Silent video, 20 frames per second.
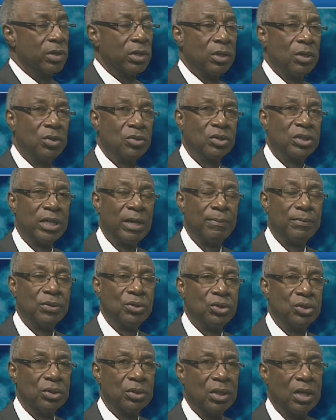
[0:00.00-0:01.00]
with a low
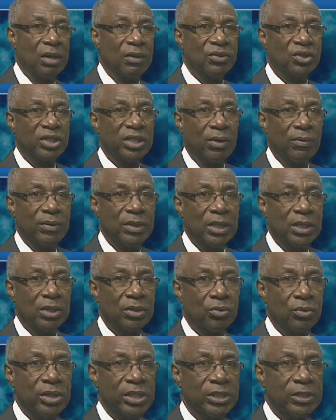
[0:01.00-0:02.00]
temperature of 70
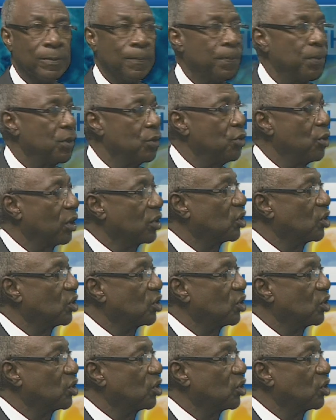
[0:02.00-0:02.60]
degrees. Your